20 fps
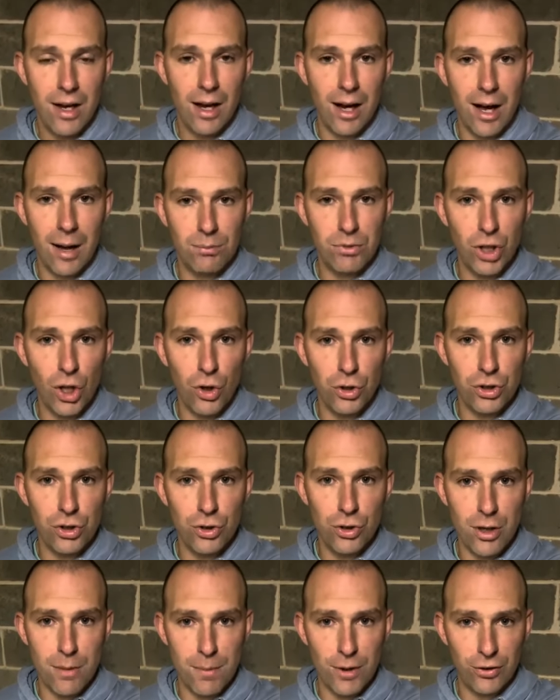I'm telling you
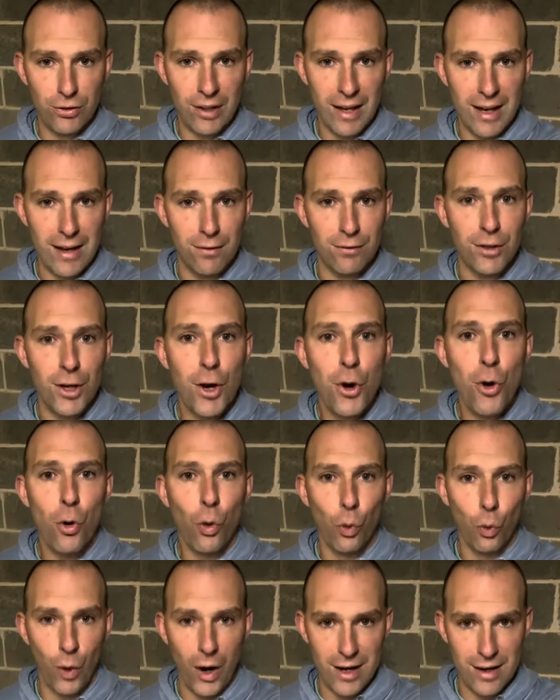can be saved
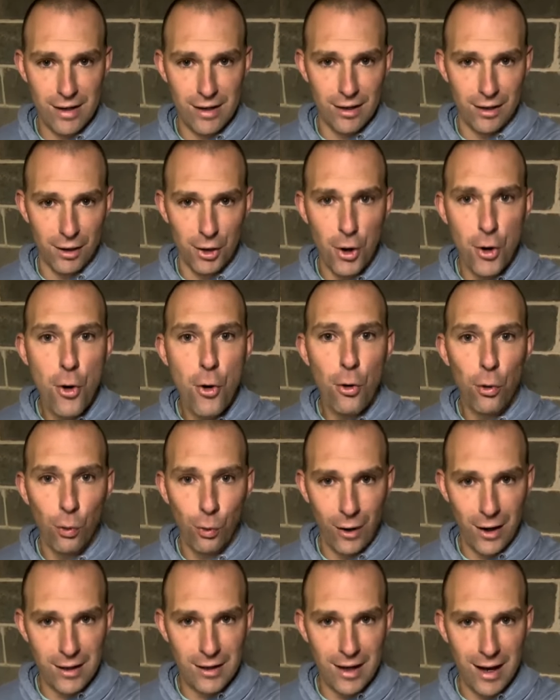right here,
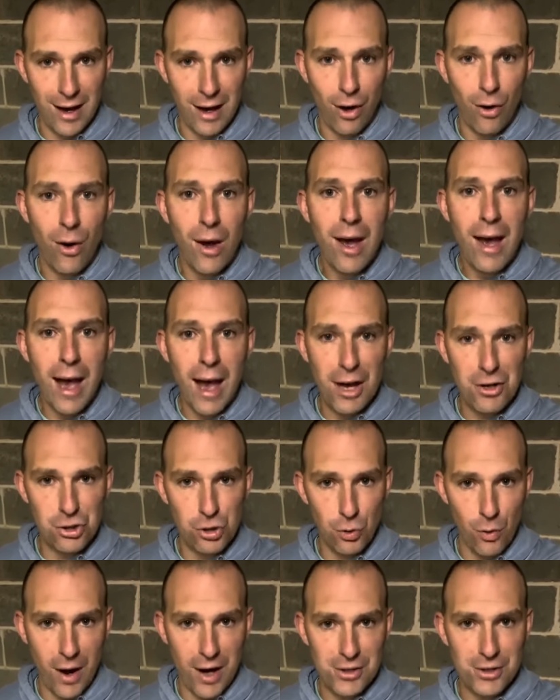right now, as
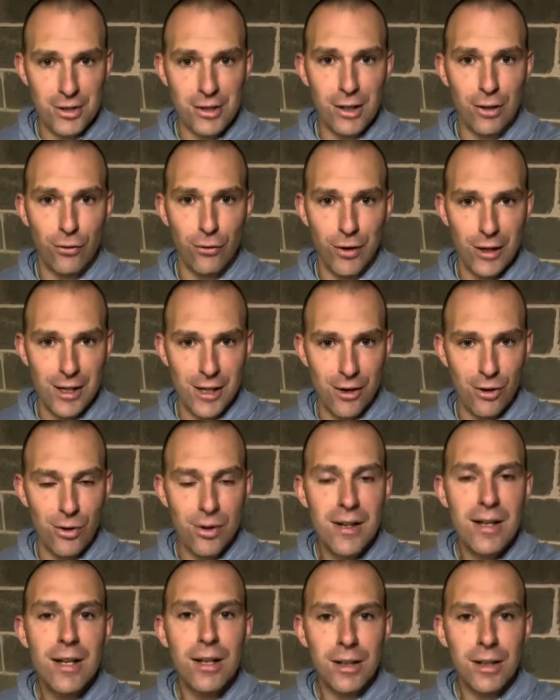you're watching this video.